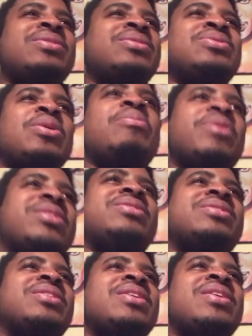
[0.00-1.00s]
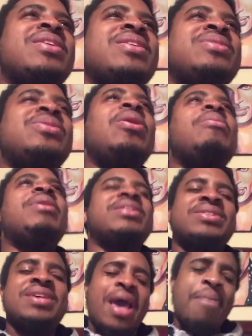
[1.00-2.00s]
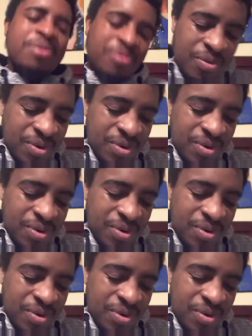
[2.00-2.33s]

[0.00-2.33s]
so much has happened,